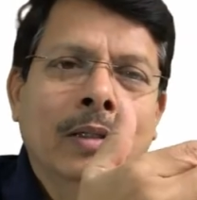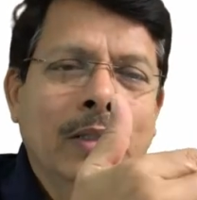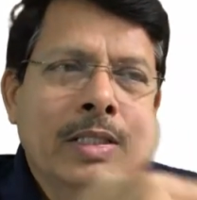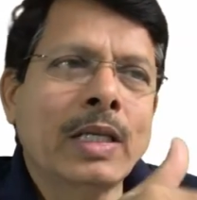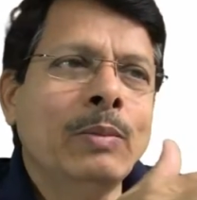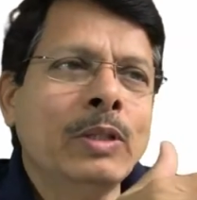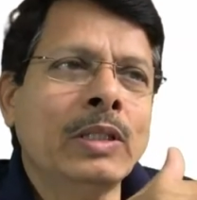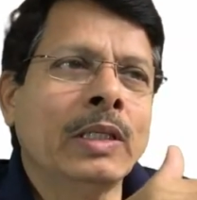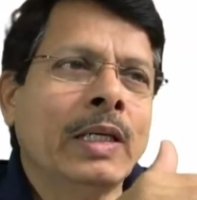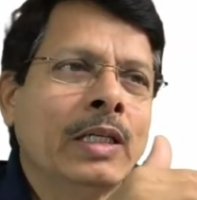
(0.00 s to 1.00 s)
The same is
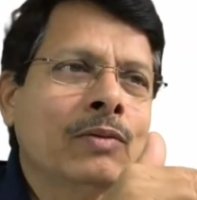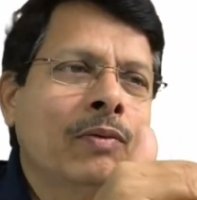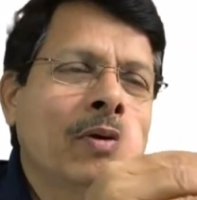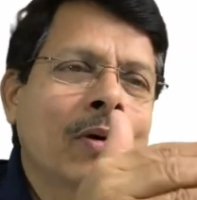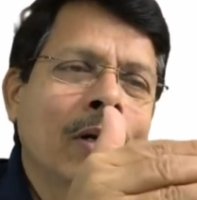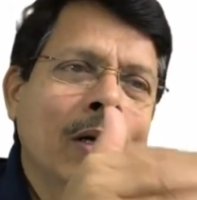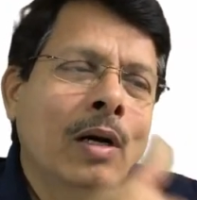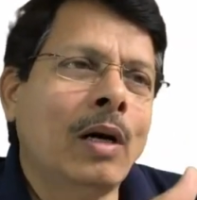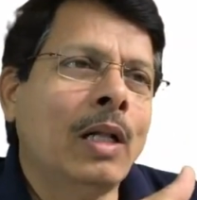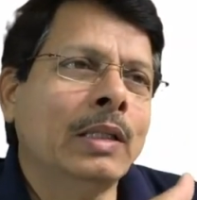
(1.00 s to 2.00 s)
the case for
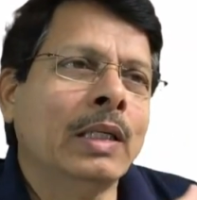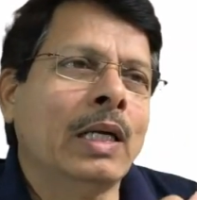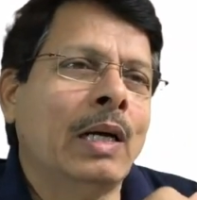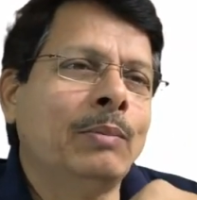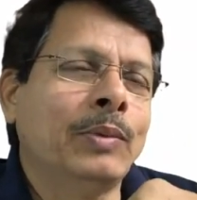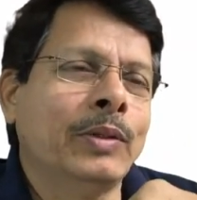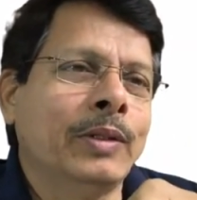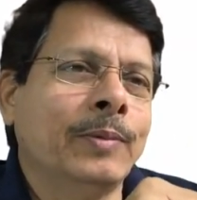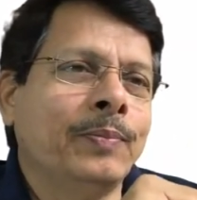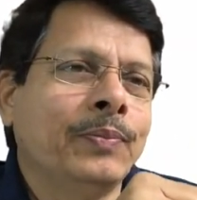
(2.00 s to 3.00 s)
all the
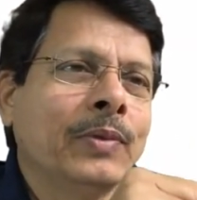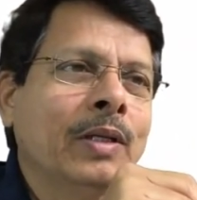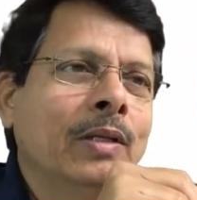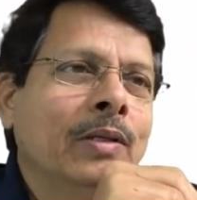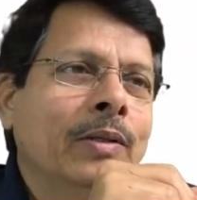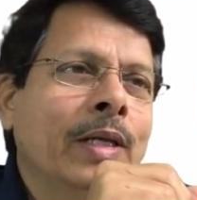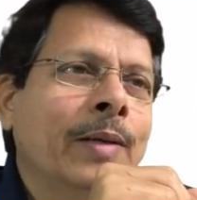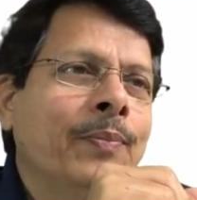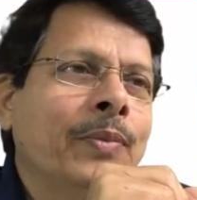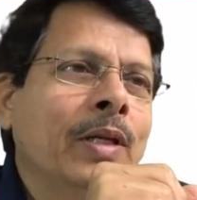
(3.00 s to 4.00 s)
component.
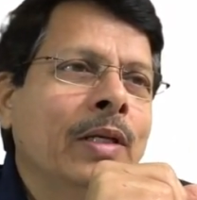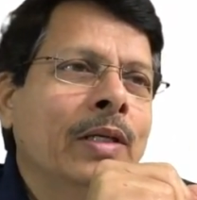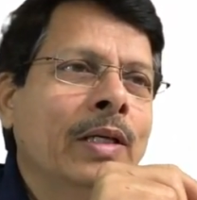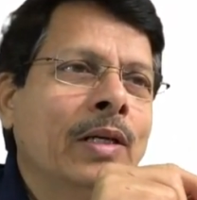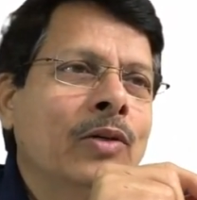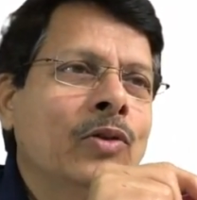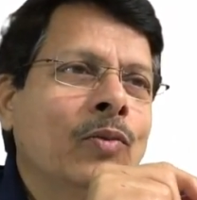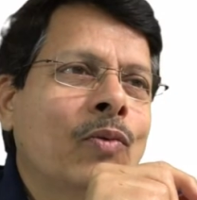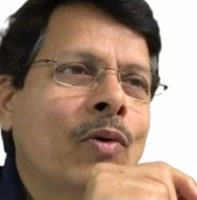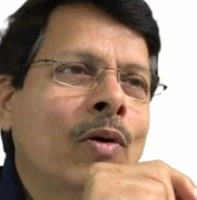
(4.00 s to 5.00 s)
Okay, here also
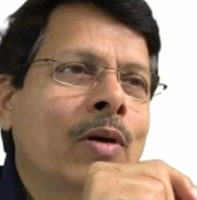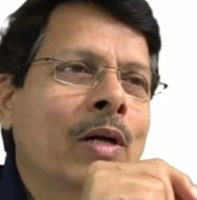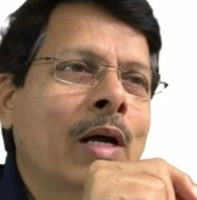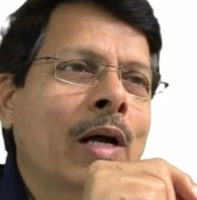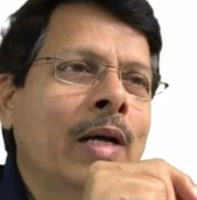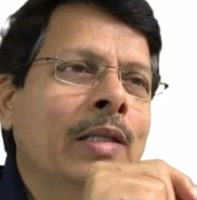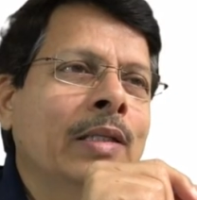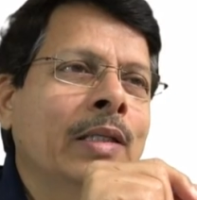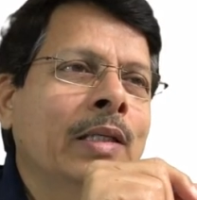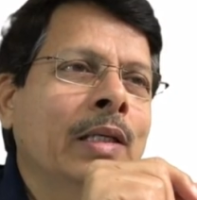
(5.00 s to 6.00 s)
for
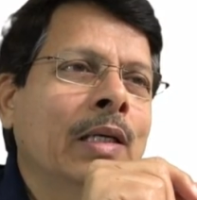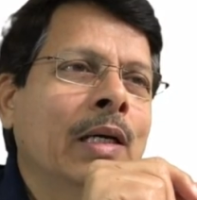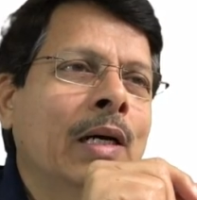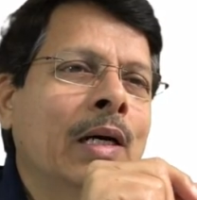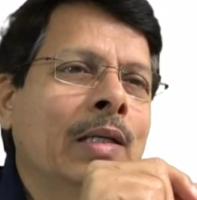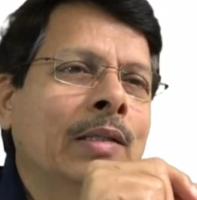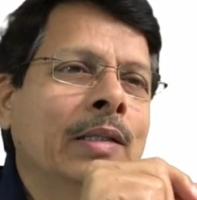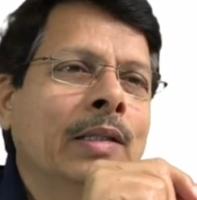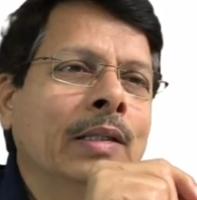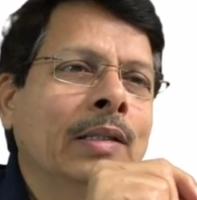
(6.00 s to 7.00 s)
I3
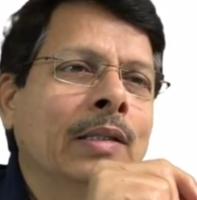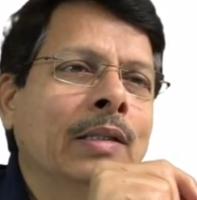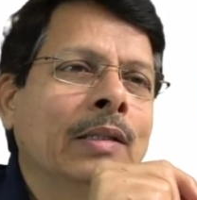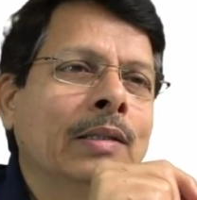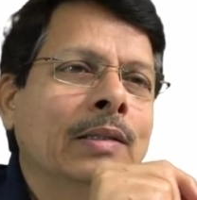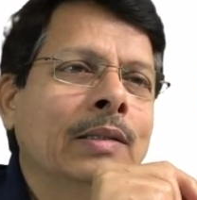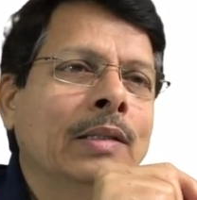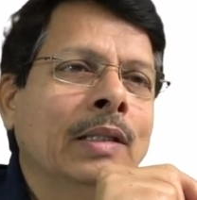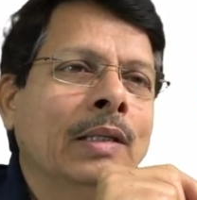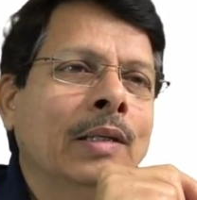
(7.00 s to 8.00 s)
R3,
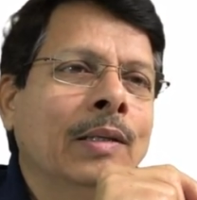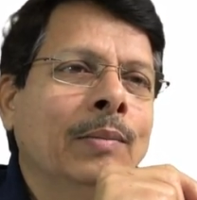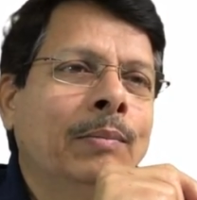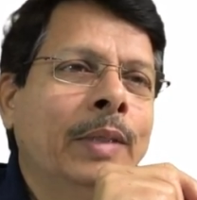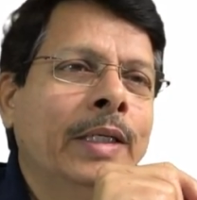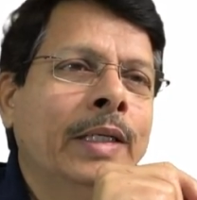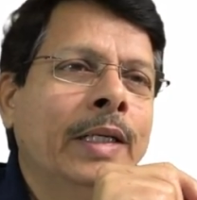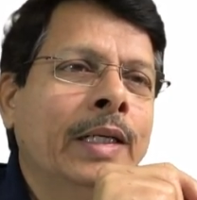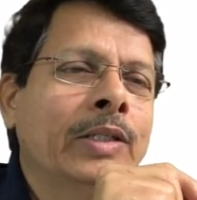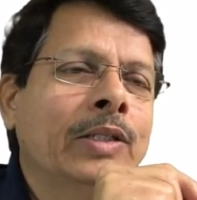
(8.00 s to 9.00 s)
see my
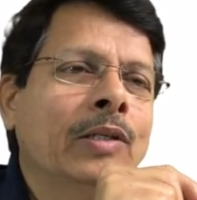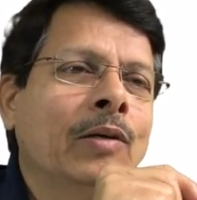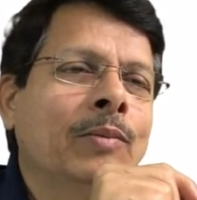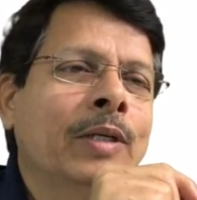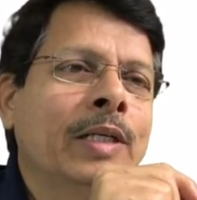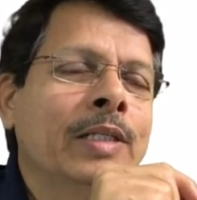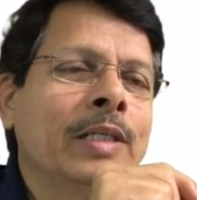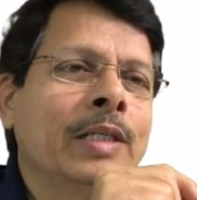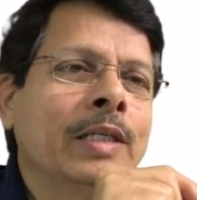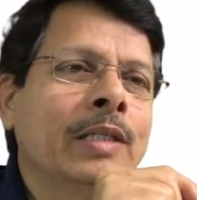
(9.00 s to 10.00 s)
direction of
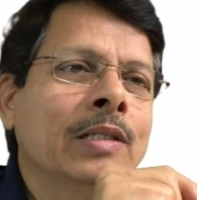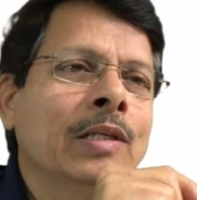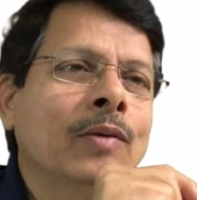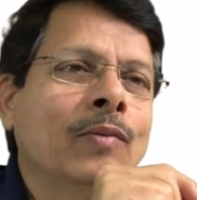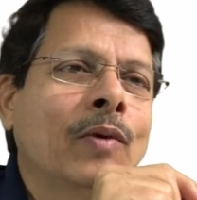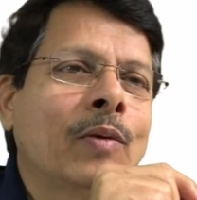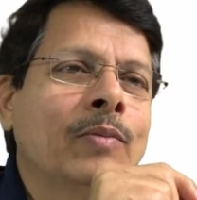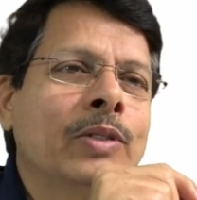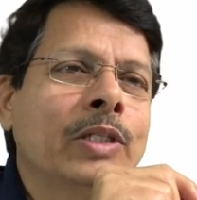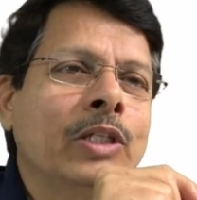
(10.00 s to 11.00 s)
tracing is from
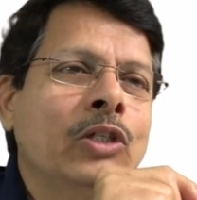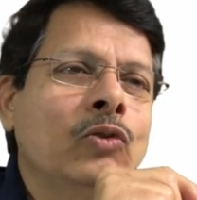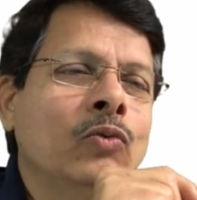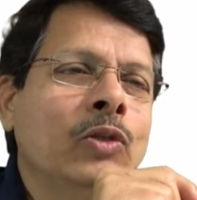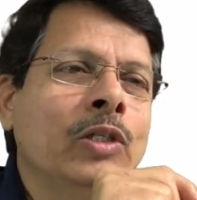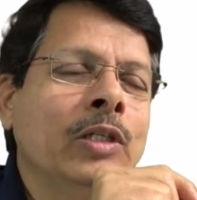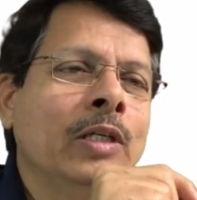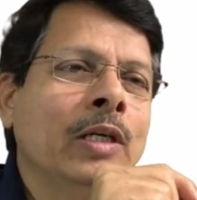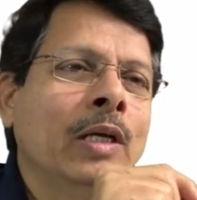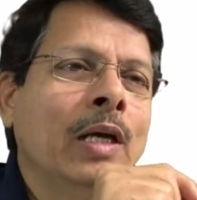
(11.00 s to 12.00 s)
C to
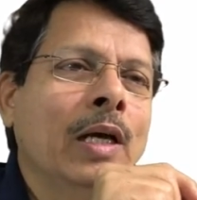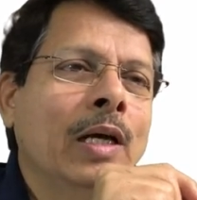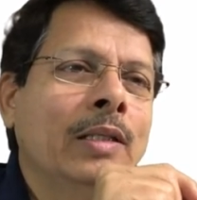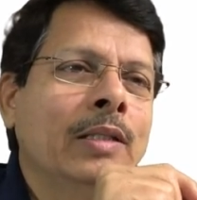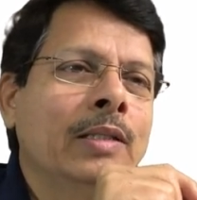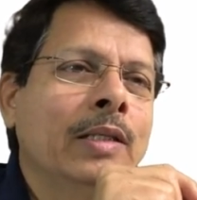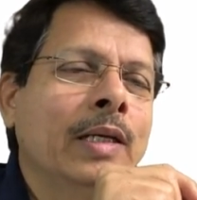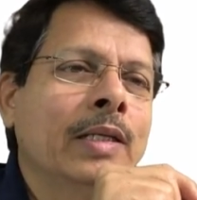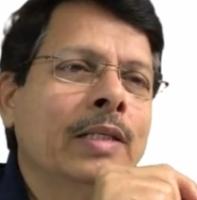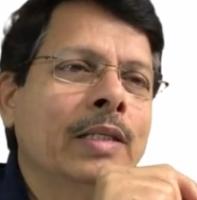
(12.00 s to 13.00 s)
D, and this
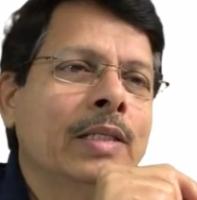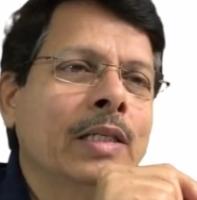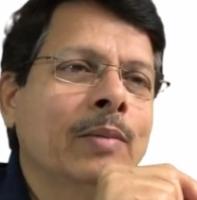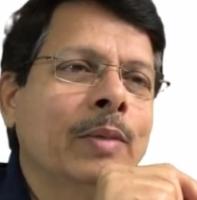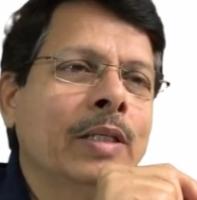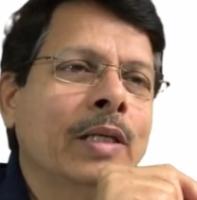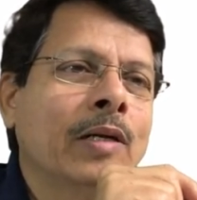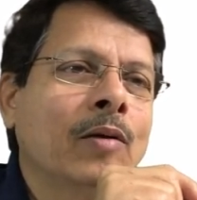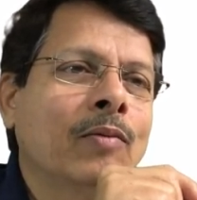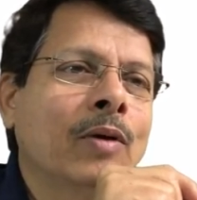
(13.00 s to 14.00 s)
direction is same as
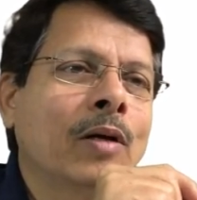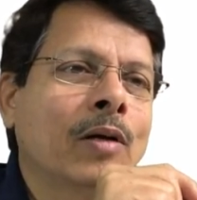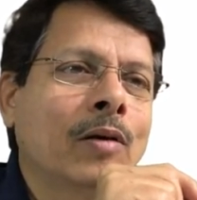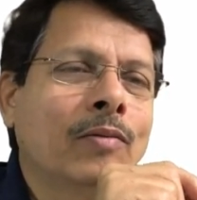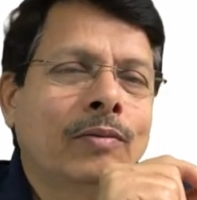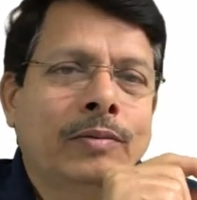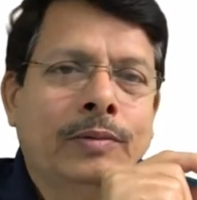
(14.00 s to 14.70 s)
that of current of